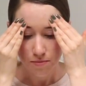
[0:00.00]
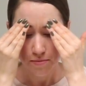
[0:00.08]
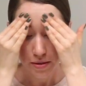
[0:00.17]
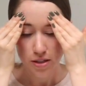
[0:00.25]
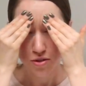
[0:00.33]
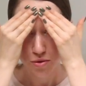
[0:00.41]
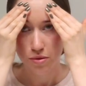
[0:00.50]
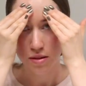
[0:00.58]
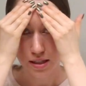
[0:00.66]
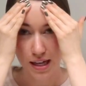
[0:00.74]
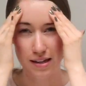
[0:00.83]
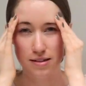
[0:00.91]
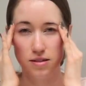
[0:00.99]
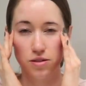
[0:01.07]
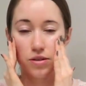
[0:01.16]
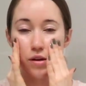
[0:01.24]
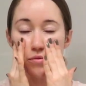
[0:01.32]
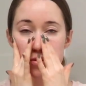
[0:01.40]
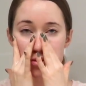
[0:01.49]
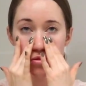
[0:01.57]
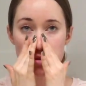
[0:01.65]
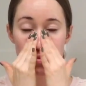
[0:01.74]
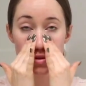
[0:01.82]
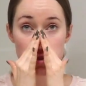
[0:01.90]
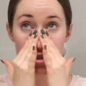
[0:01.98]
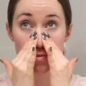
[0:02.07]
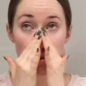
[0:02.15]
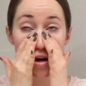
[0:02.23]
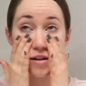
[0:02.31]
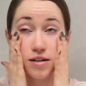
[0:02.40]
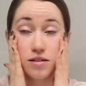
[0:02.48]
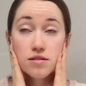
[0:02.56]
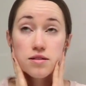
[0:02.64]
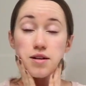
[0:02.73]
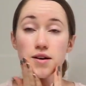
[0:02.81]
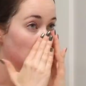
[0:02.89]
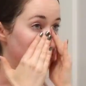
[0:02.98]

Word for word: because you really can still get results with just products.